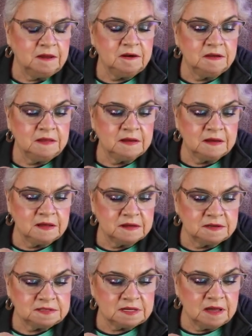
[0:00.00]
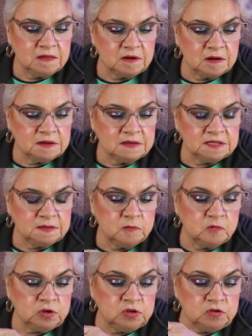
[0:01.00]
here are the colors. Um, there, some of our